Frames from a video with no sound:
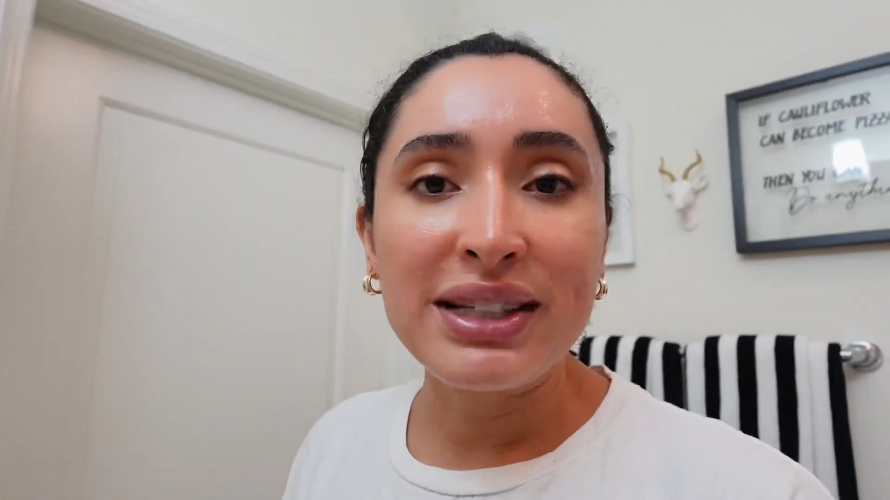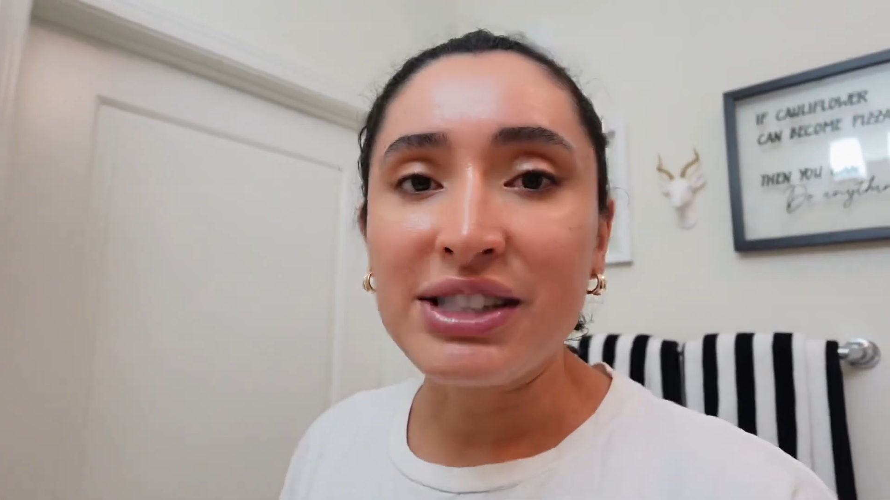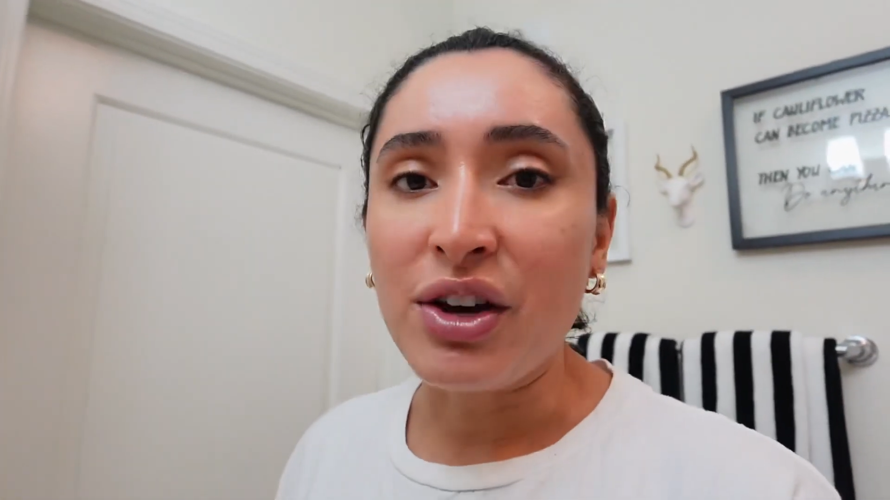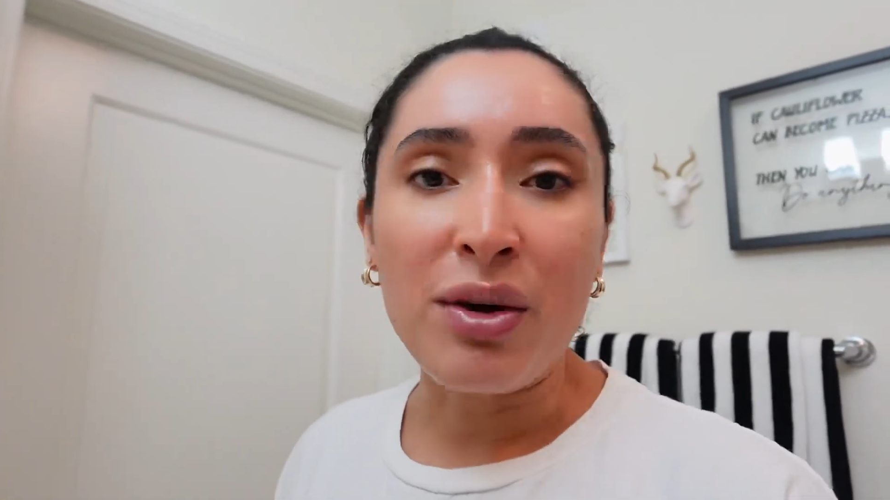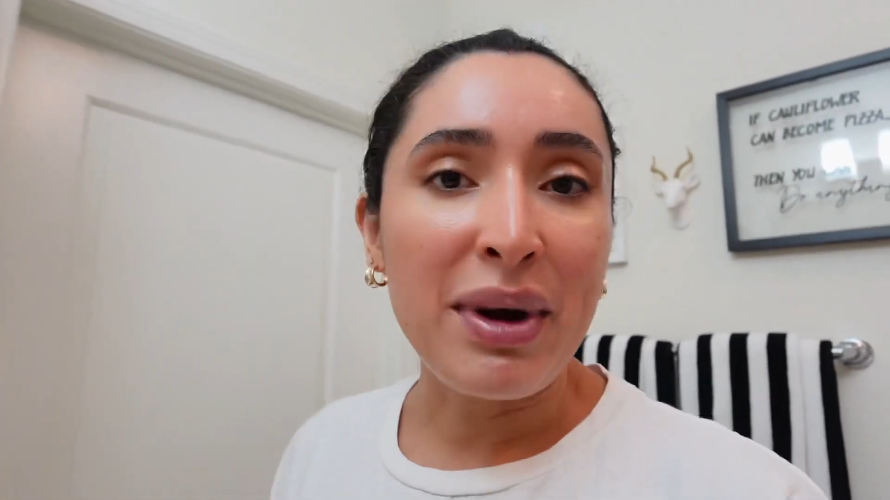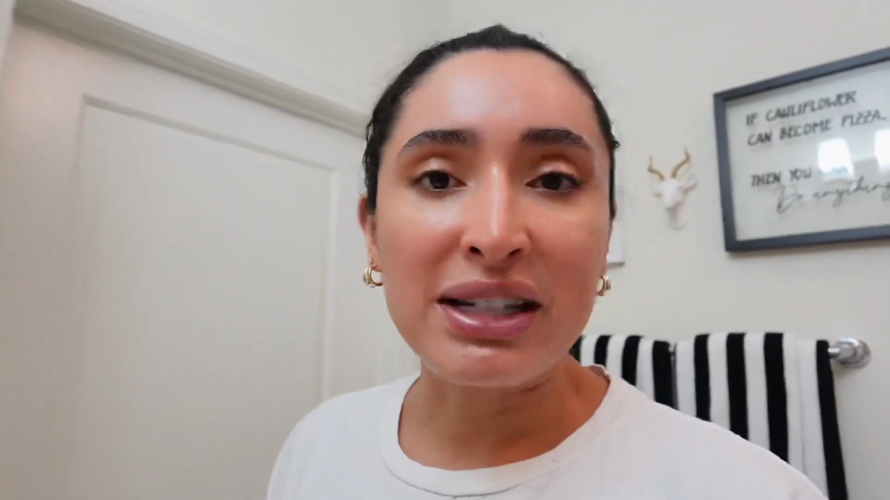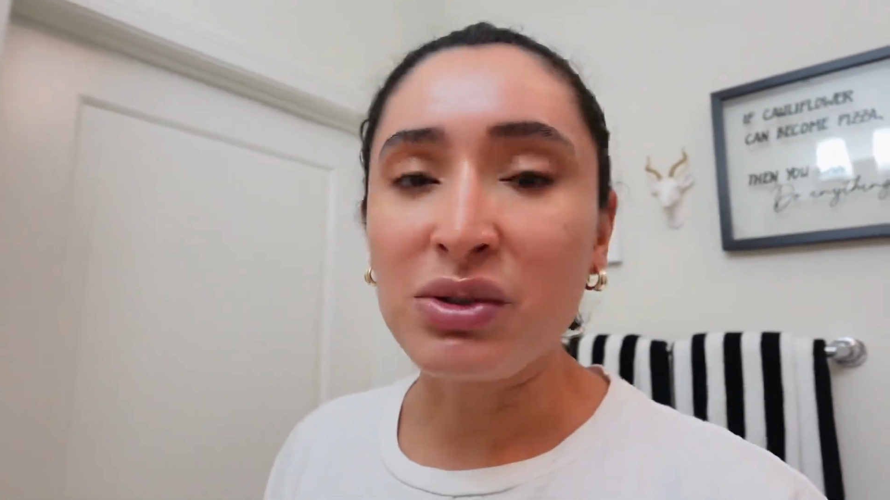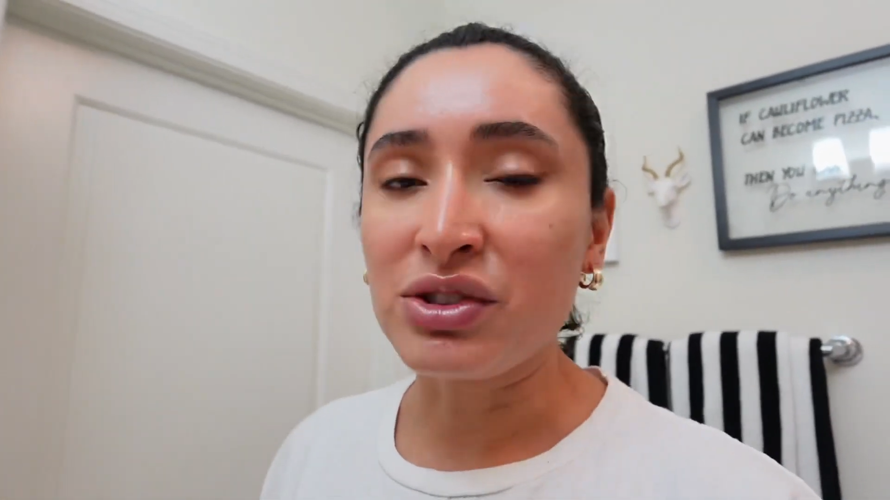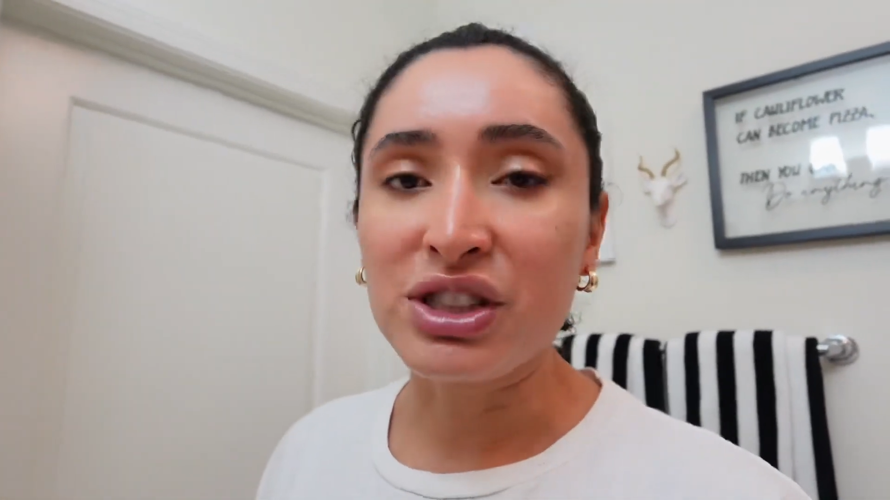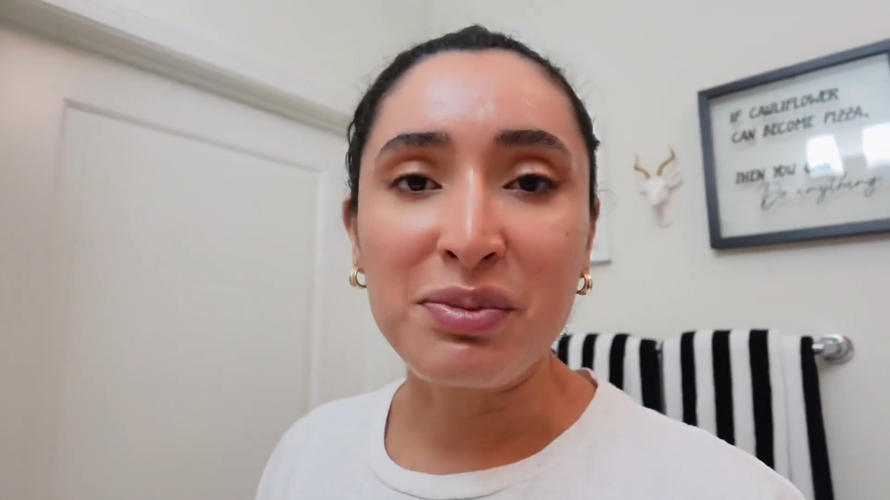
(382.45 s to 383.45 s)
so I might as
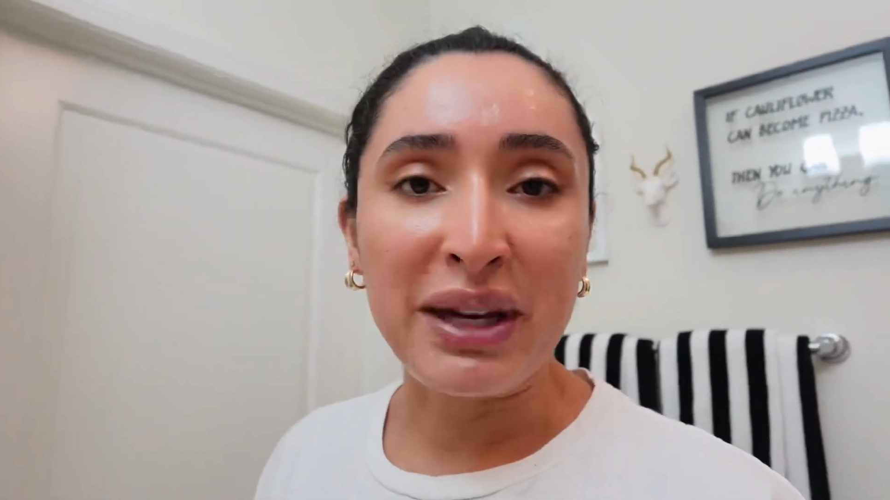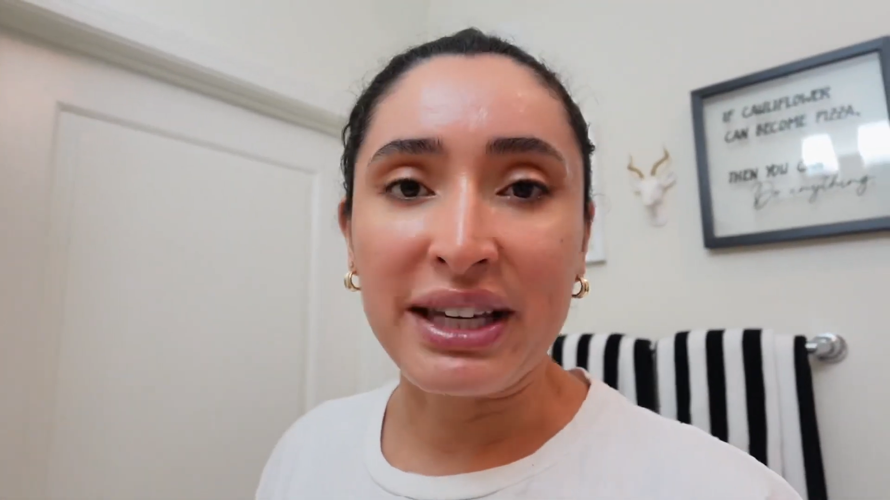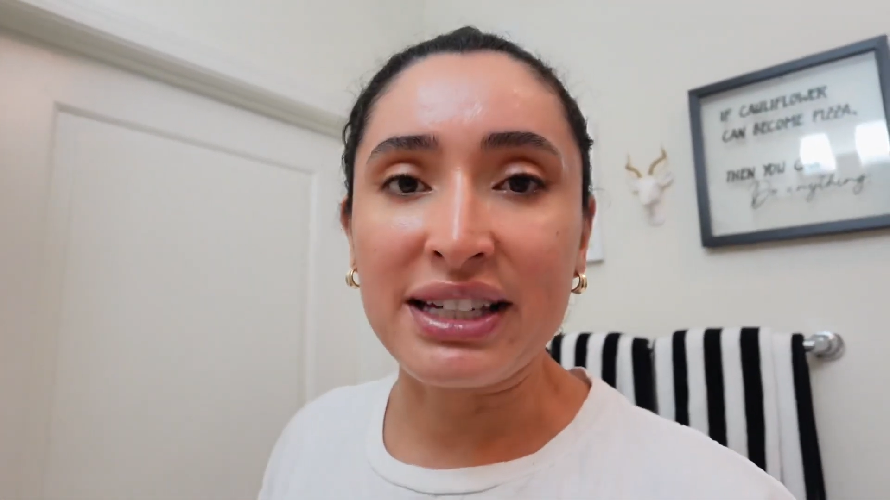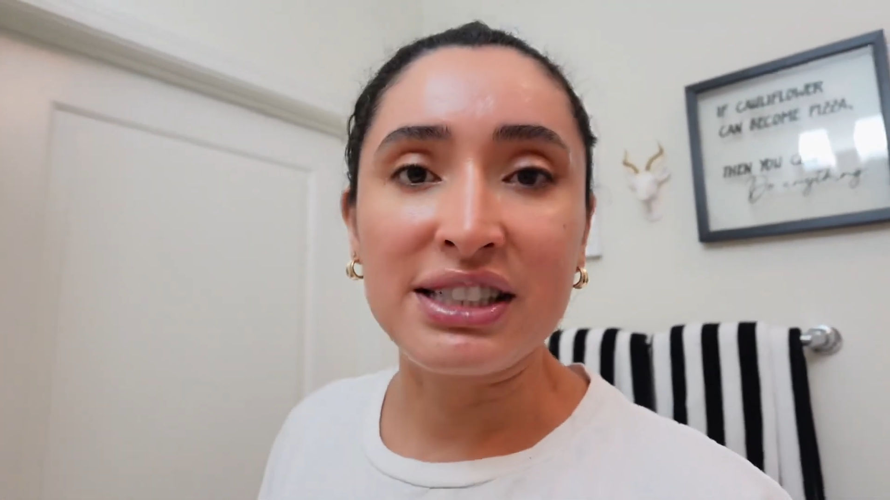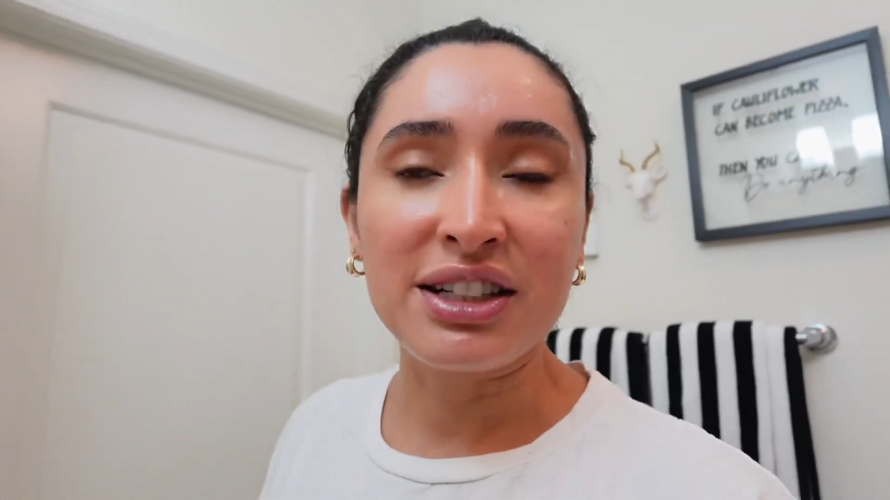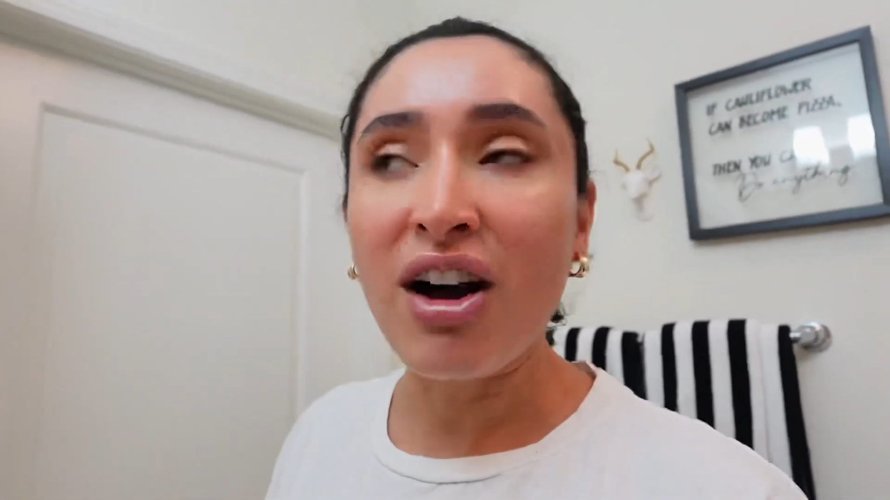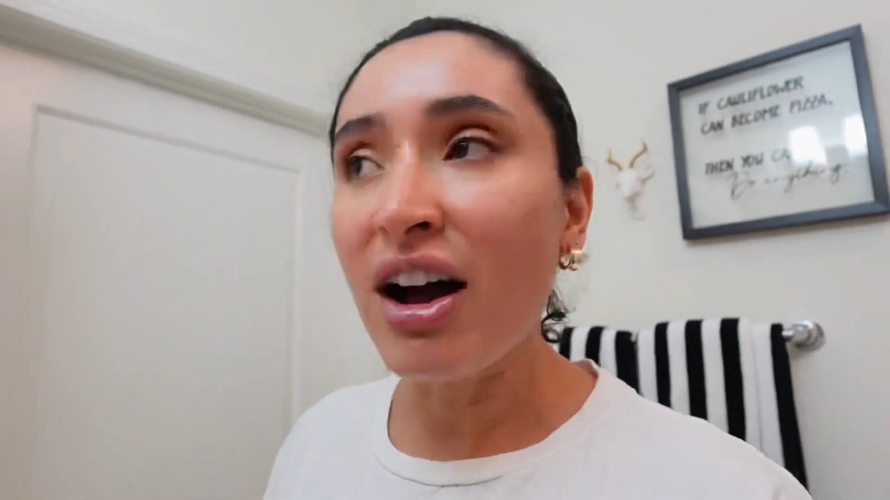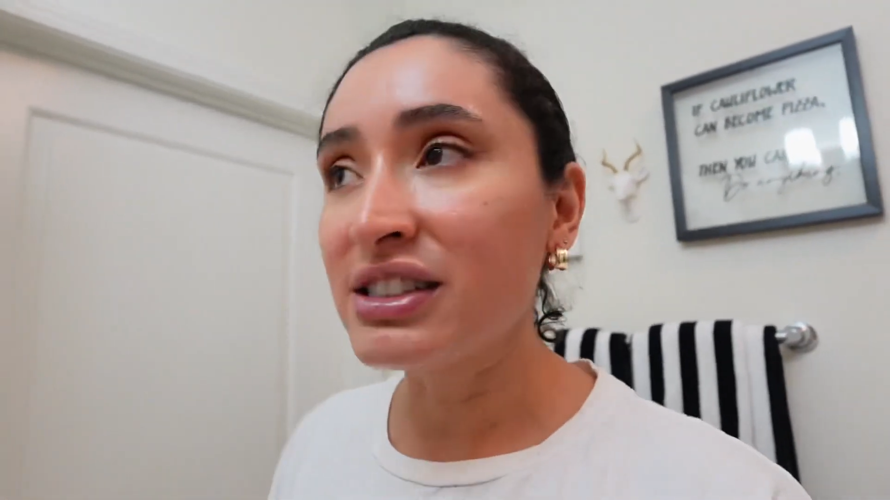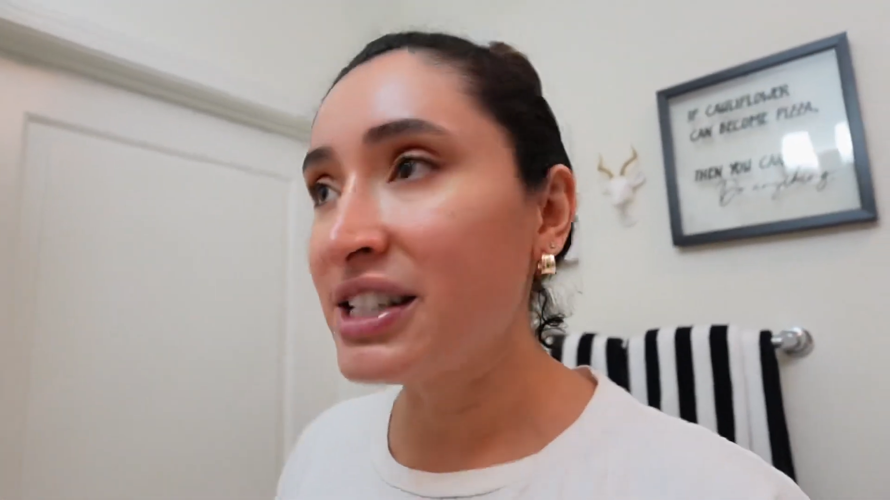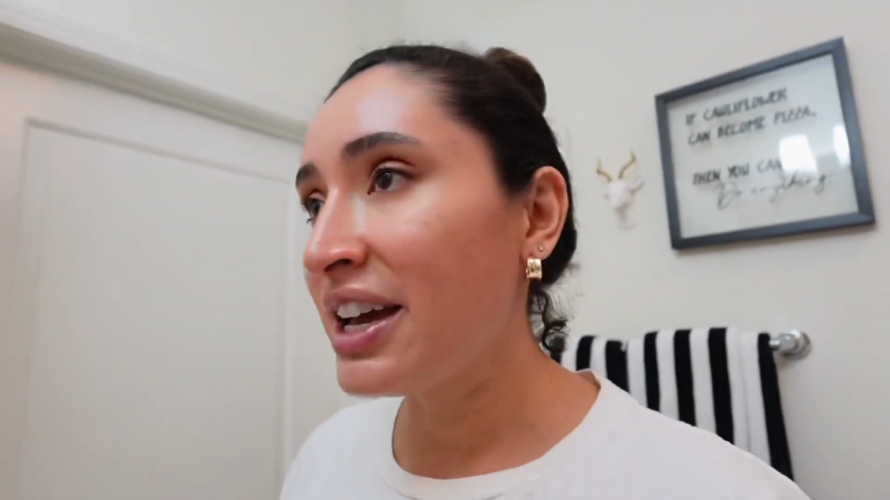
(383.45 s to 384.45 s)
well just make it into
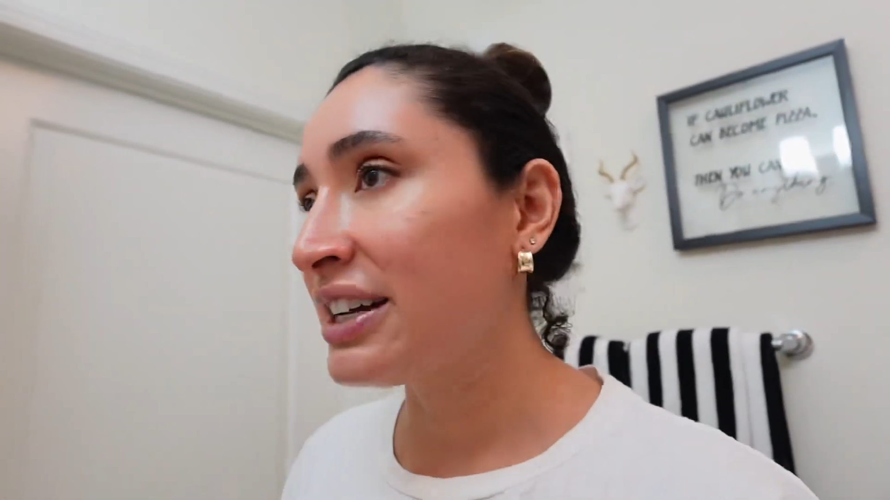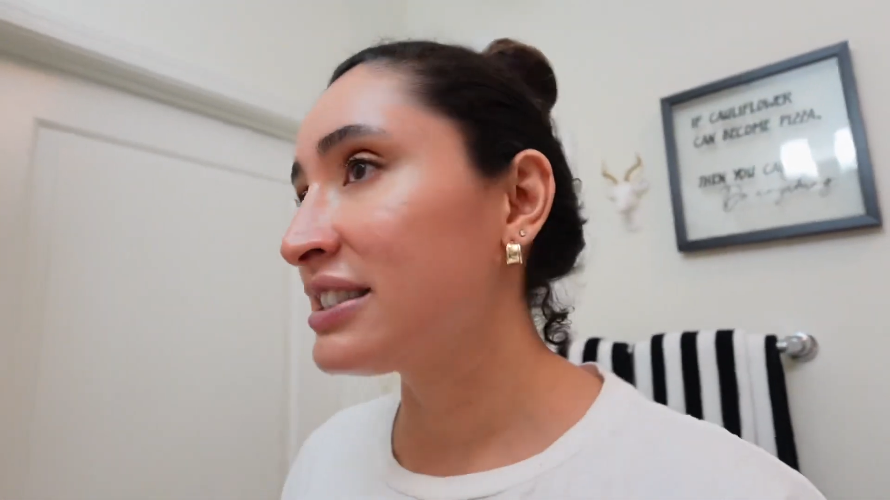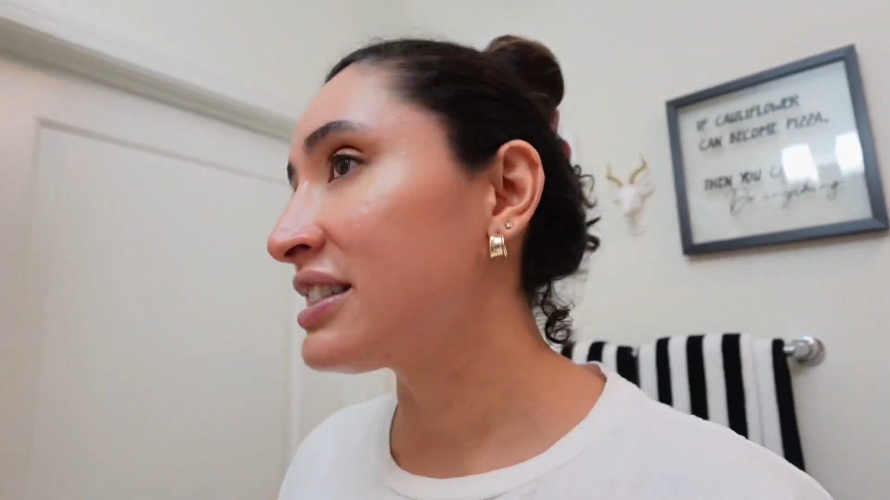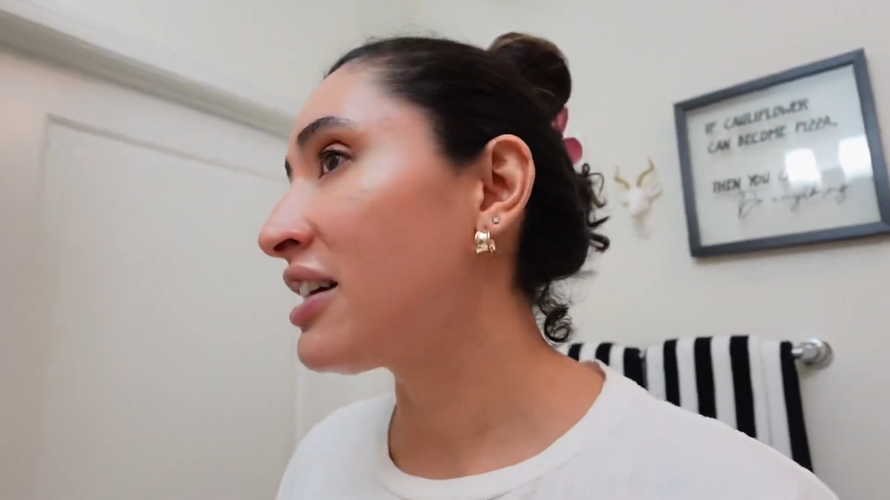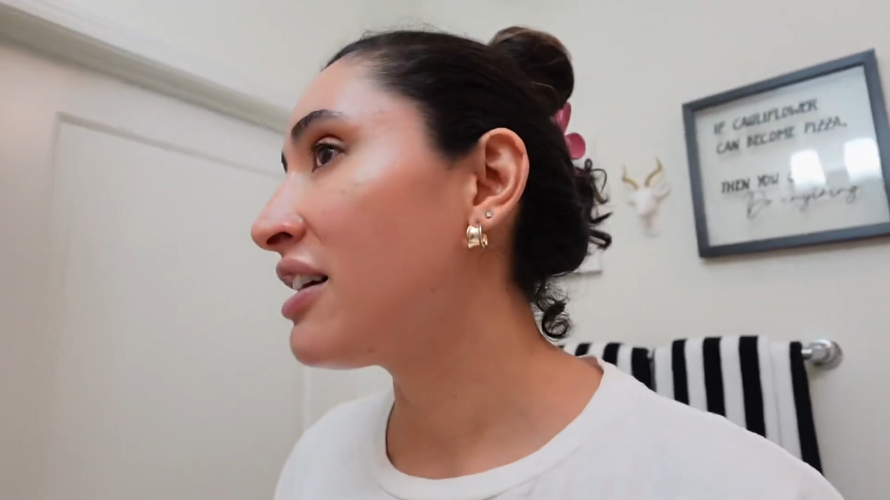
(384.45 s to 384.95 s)
content.